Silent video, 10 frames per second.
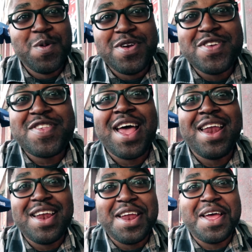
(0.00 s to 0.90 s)
We just
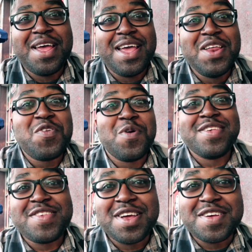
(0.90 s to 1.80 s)
had an
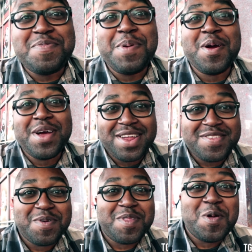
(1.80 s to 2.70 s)
interesting
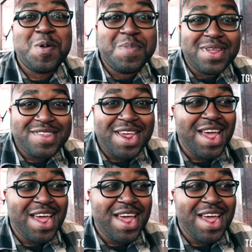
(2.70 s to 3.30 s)
experience with a homeless